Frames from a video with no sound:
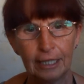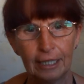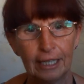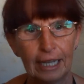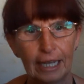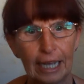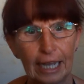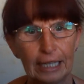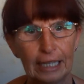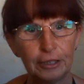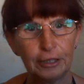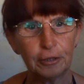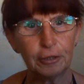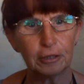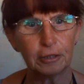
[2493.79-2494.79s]
And
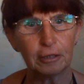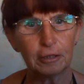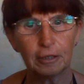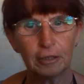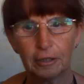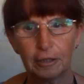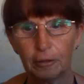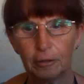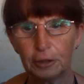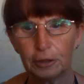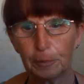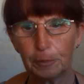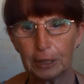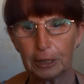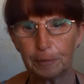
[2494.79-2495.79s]
you're all
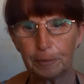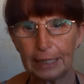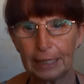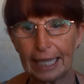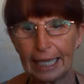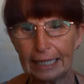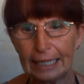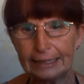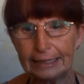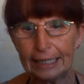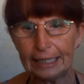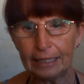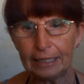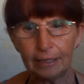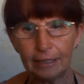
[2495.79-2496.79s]
supposed to be
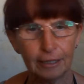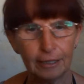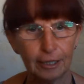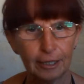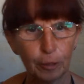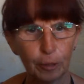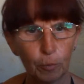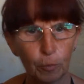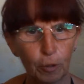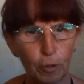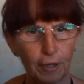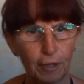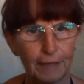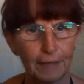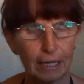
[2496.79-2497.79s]
guessing what
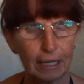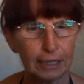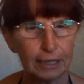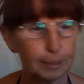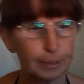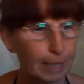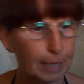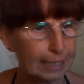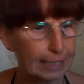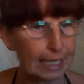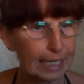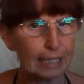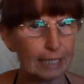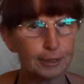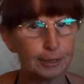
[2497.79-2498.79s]
the item is
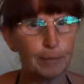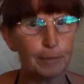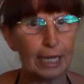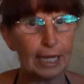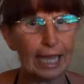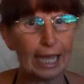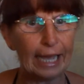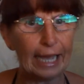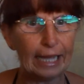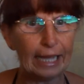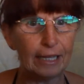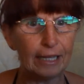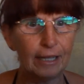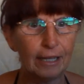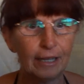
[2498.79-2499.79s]
under my hat,
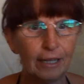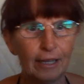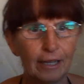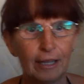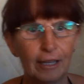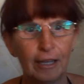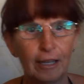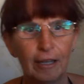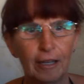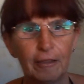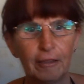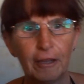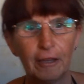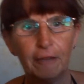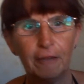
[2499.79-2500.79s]

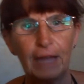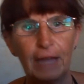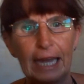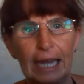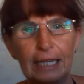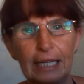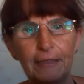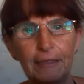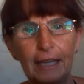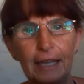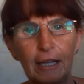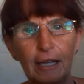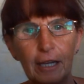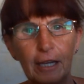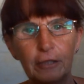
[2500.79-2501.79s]
that of anything
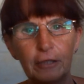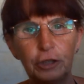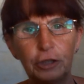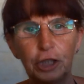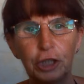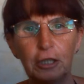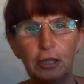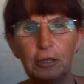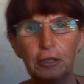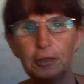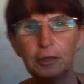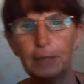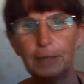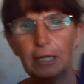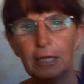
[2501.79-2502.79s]
I could choose
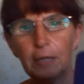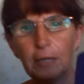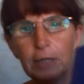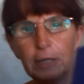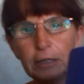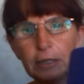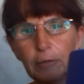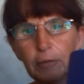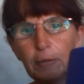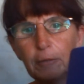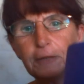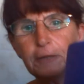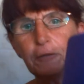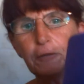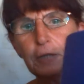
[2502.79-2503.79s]
when I was
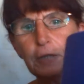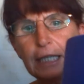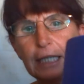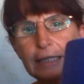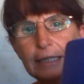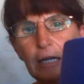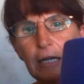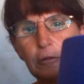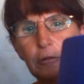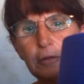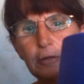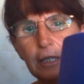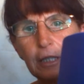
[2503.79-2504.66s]
4 years old.